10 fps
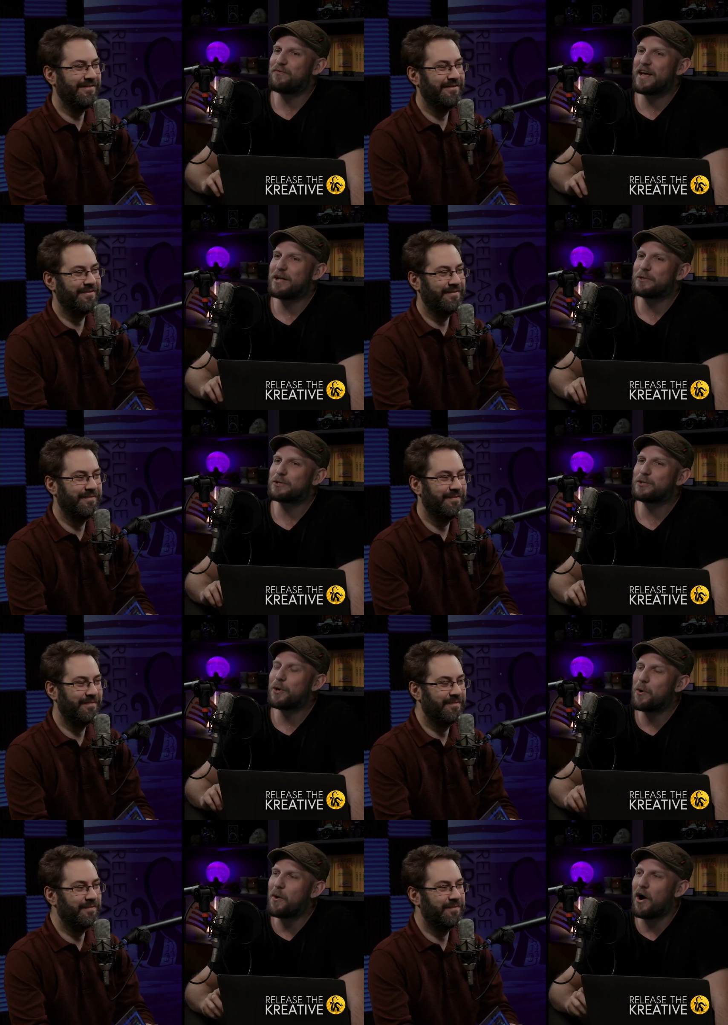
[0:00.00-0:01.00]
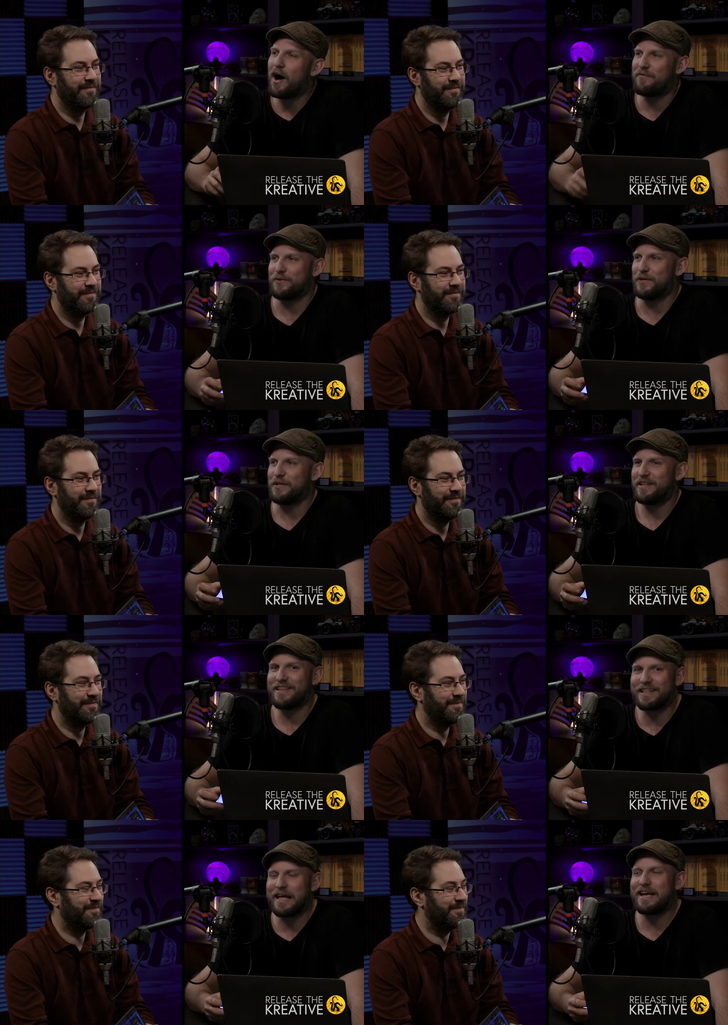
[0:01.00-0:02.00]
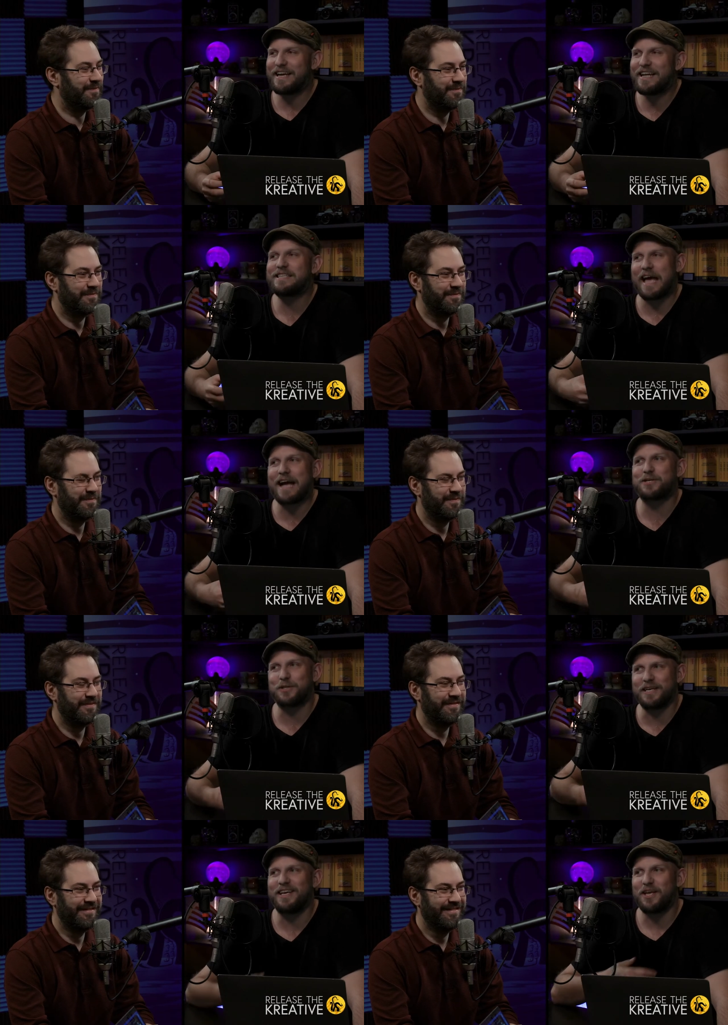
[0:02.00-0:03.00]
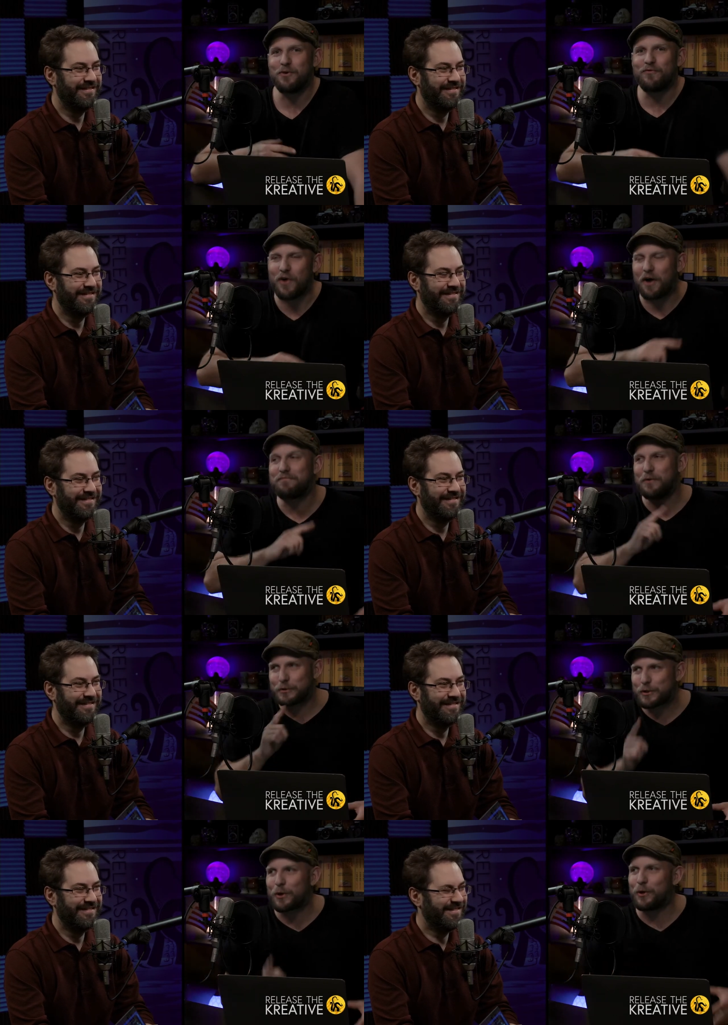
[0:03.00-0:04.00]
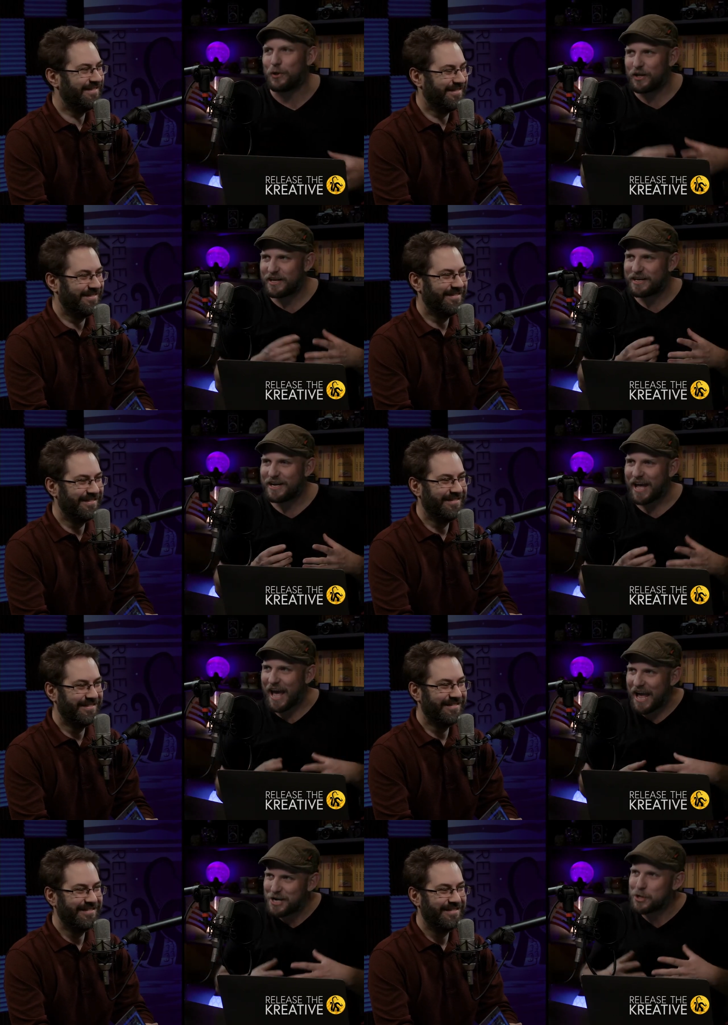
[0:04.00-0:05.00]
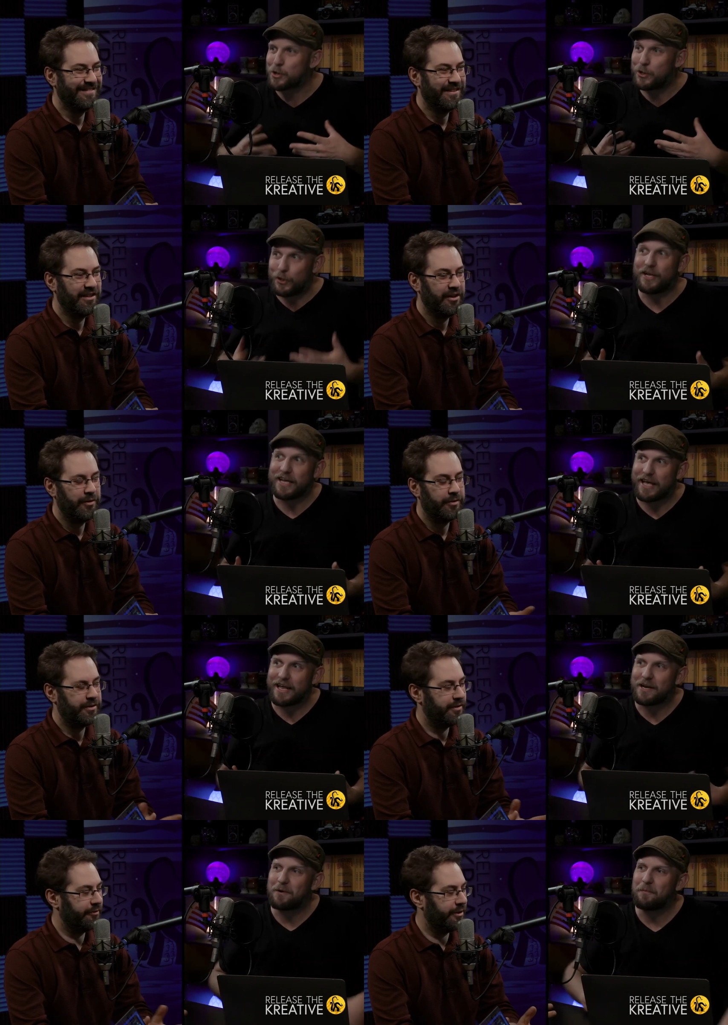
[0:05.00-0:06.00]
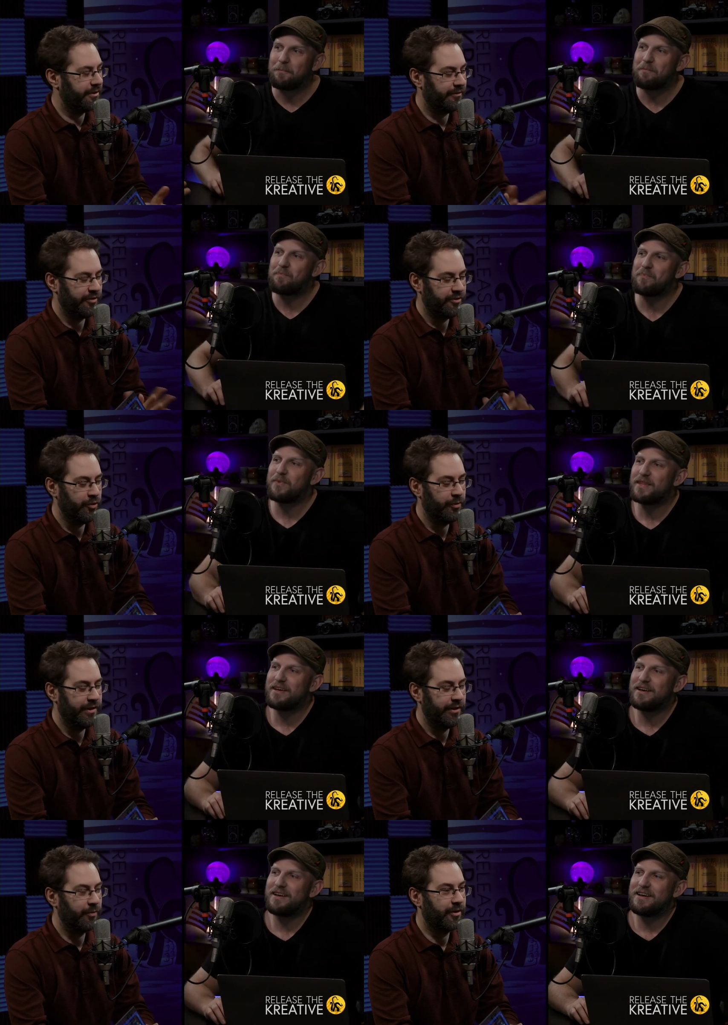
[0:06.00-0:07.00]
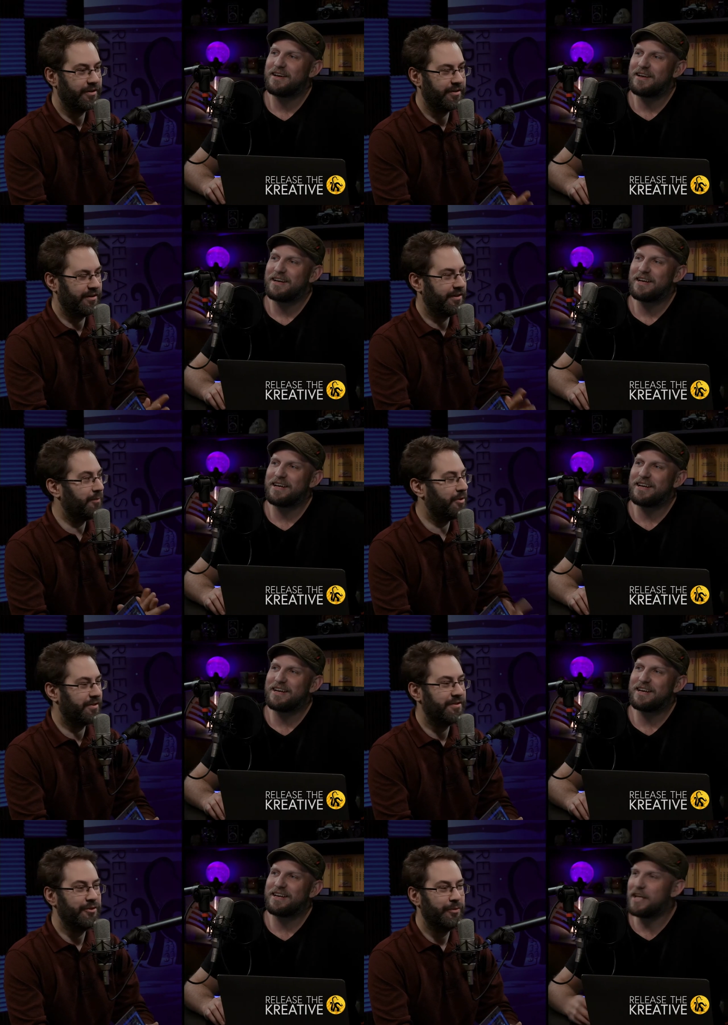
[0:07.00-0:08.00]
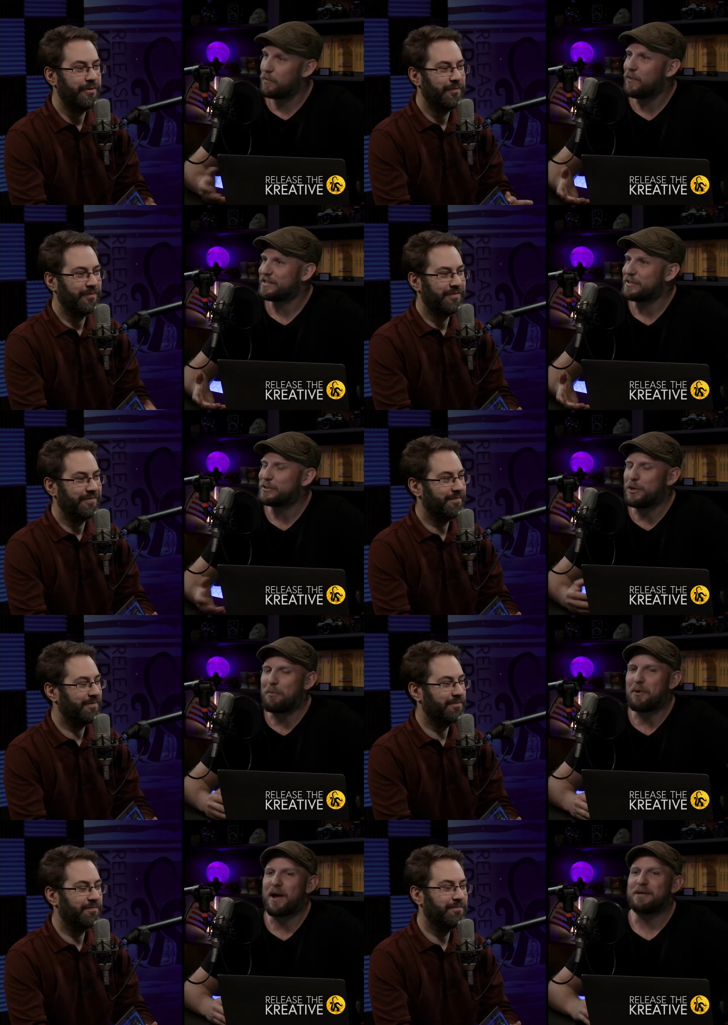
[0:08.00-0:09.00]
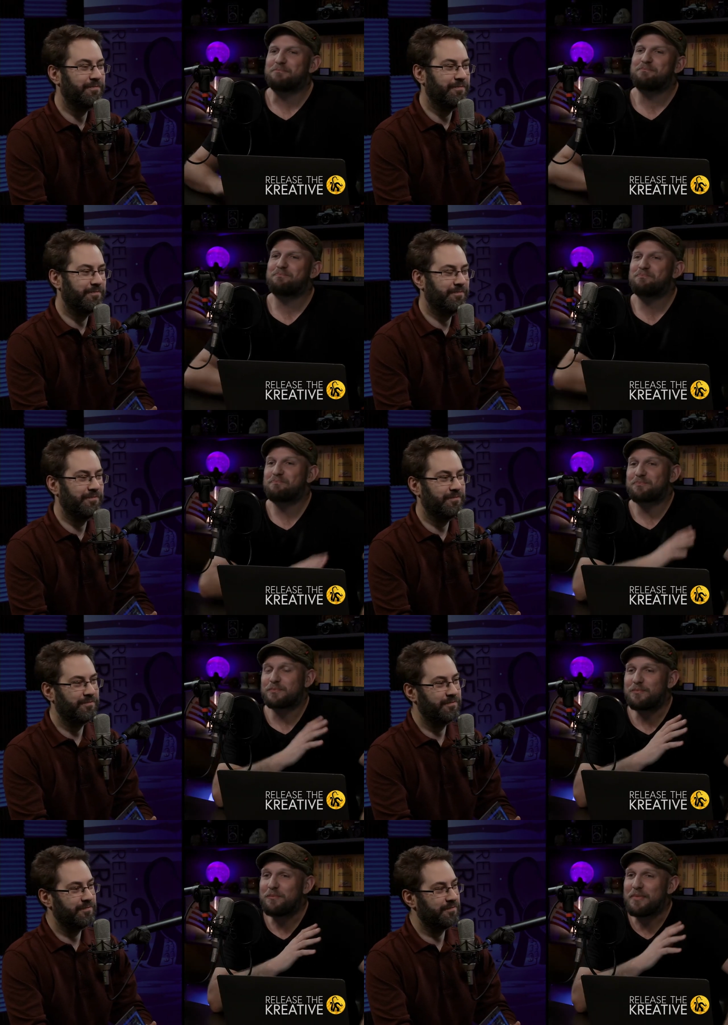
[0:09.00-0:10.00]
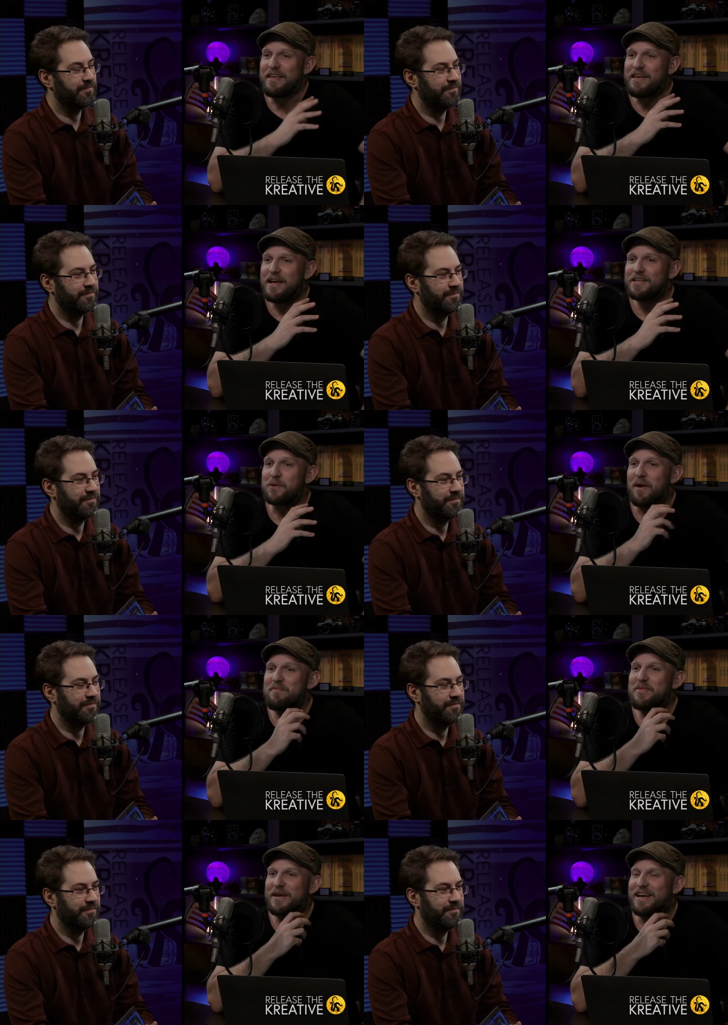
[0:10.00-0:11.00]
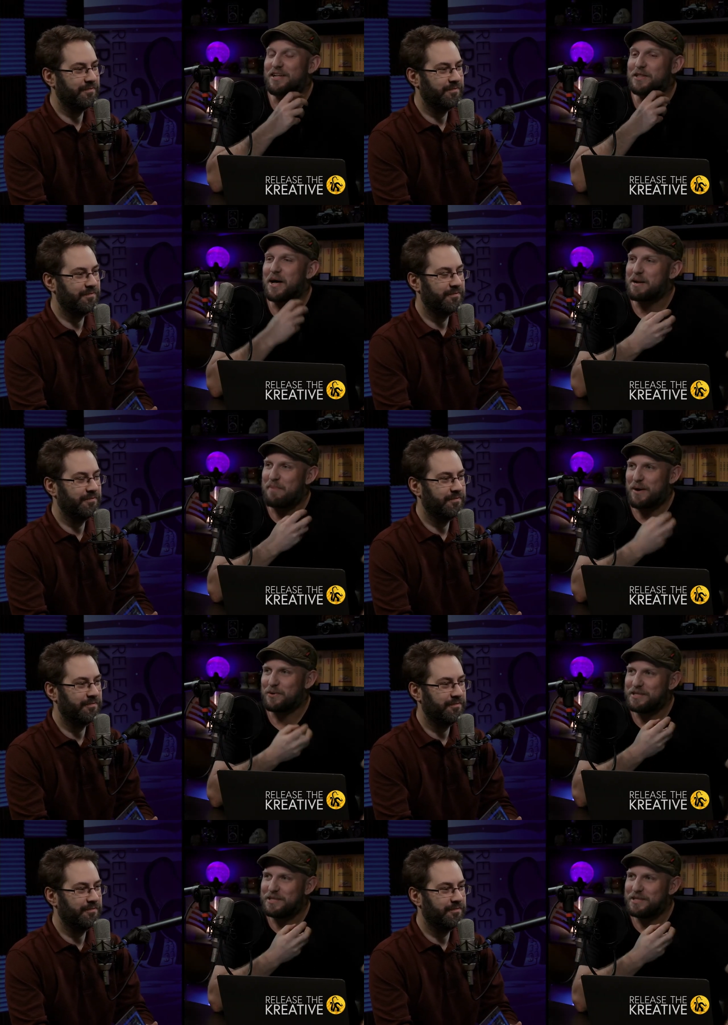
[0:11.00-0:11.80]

Speaker 1: fail so awful that like it's actually you've gone full circle, and you're good again. What's the
Speaker 2: phrase? If it's stupid and it works, it wasn't stupid. It
Speaker 1: wasn't stupid, right? So I've been thinking a lot about